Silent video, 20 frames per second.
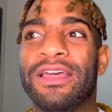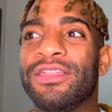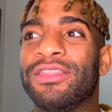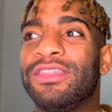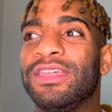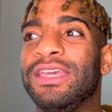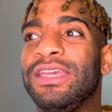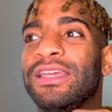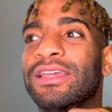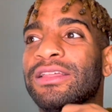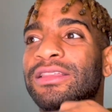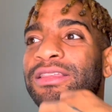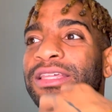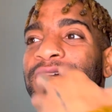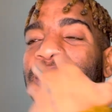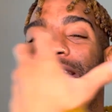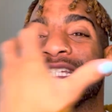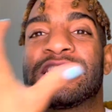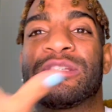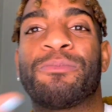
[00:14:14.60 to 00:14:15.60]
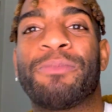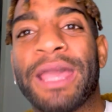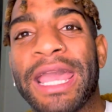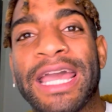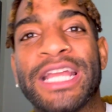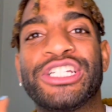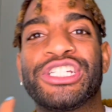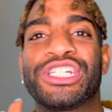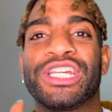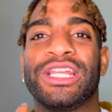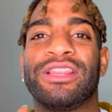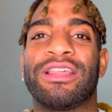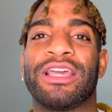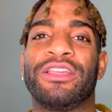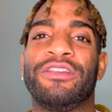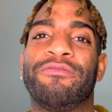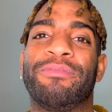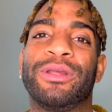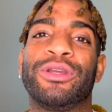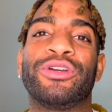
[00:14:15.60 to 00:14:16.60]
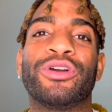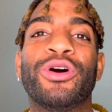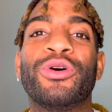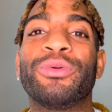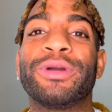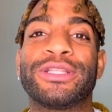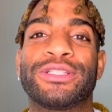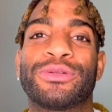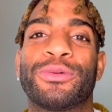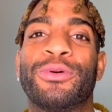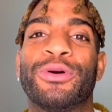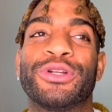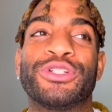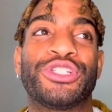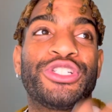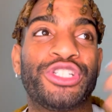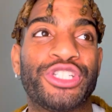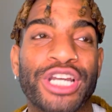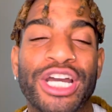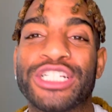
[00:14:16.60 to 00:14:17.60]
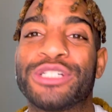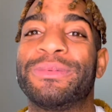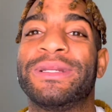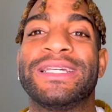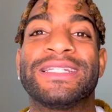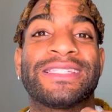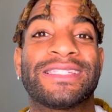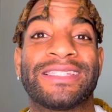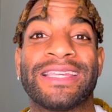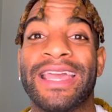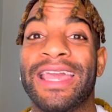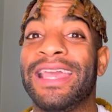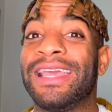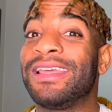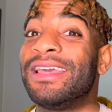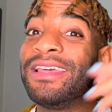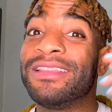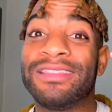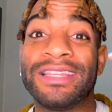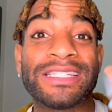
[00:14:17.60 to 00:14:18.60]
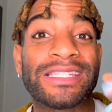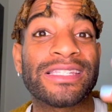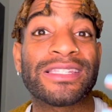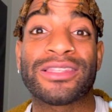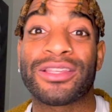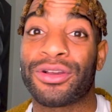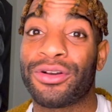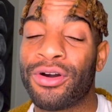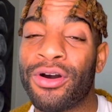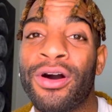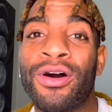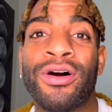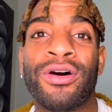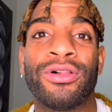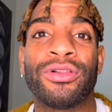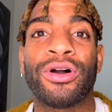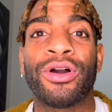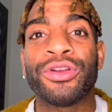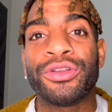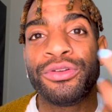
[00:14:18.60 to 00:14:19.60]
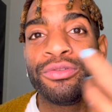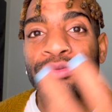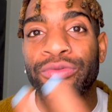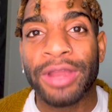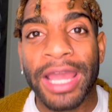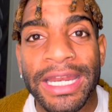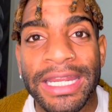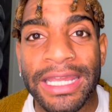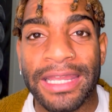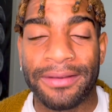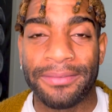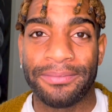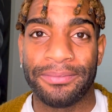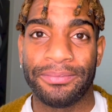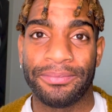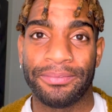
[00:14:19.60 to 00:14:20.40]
the expansion that you've been going towards. Judgment is saying, this is the call. Are you ready?